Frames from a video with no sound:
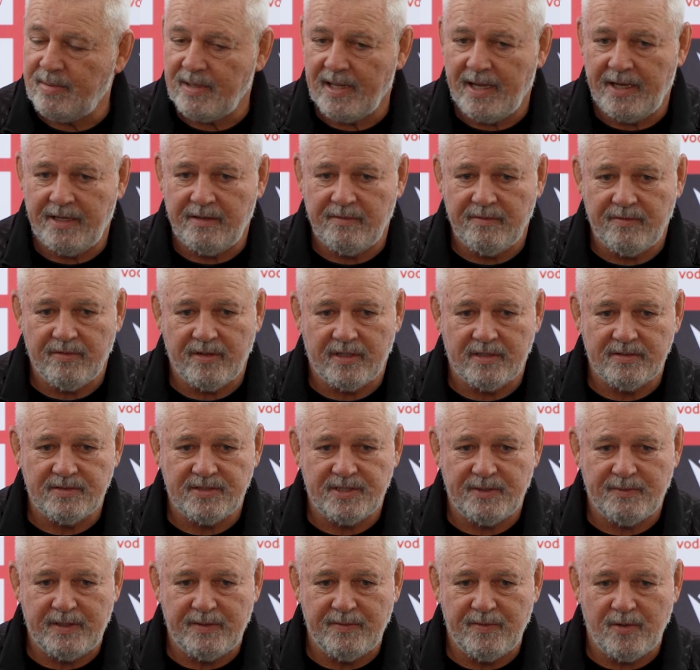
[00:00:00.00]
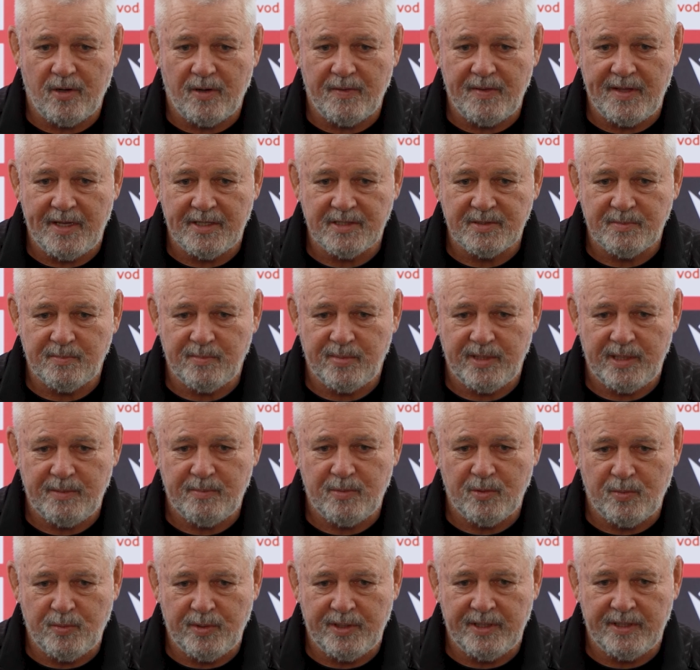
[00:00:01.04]
playing in front of 75,000
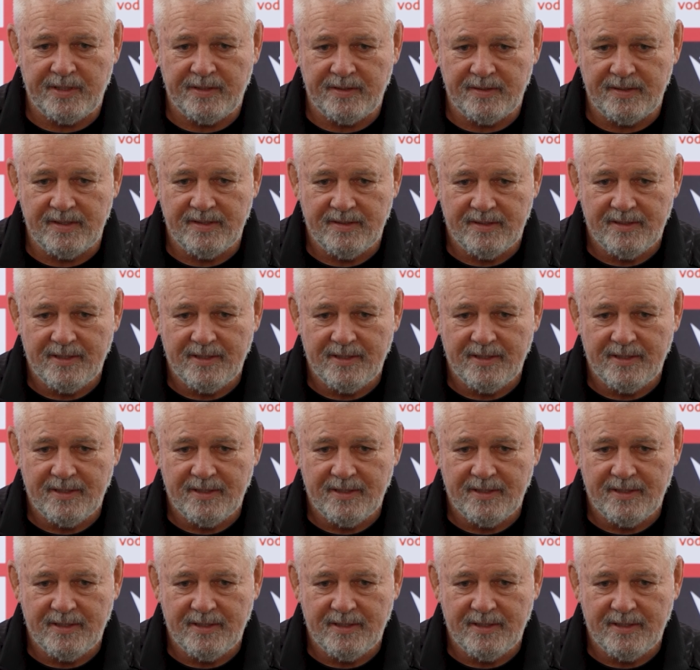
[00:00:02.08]
people where